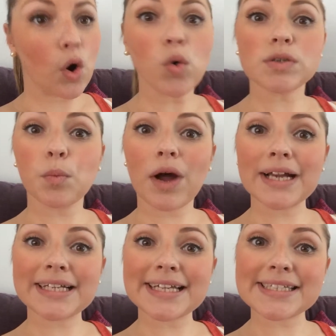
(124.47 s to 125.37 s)
Oh, some
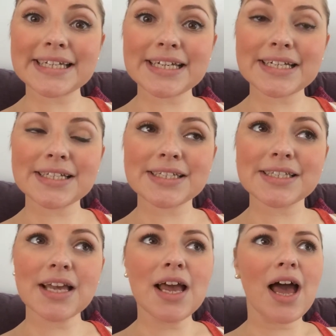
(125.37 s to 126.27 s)
wine
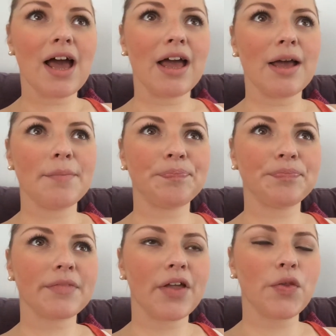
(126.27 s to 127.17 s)
glasses.
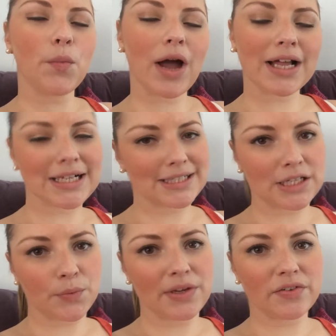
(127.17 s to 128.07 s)
Um, the wine glasses
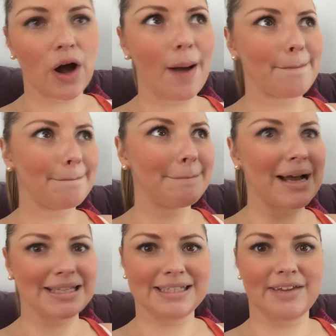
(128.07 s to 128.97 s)
that we've got are
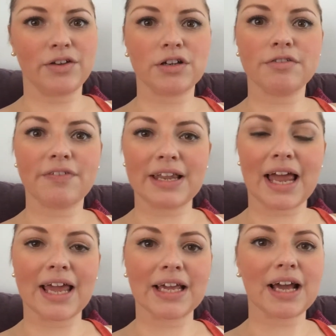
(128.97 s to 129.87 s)
massive. You could fit
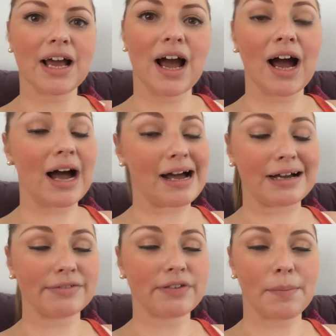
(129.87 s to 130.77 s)
like
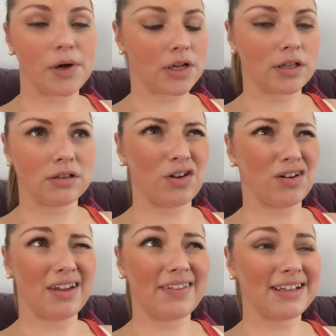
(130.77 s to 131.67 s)
half a bottle,
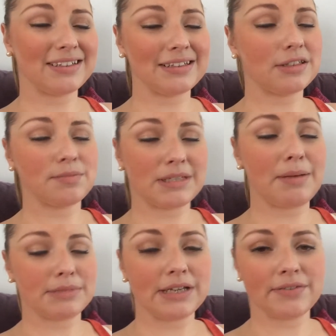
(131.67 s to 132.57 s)
or I think
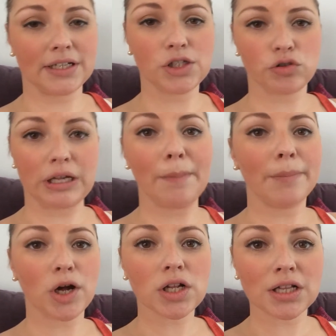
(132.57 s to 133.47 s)
sometimes even literally a
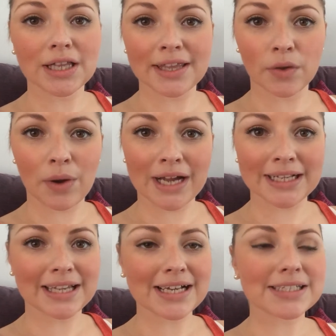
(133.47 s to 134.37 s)
bottle in the
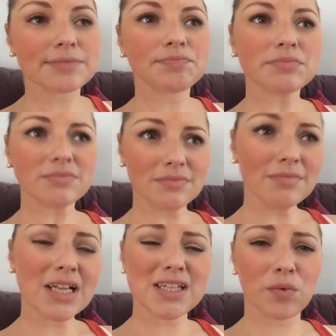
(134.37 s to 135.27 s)
wine glass.
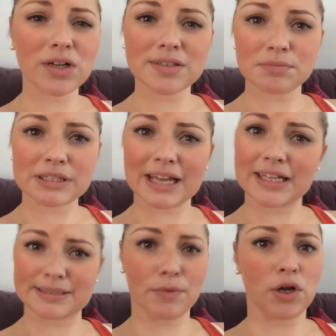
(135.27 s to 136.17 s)
So I wanted some
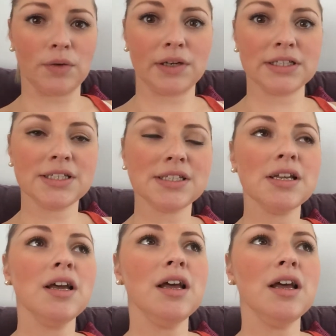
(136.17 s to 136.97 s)
slightly smaller ones.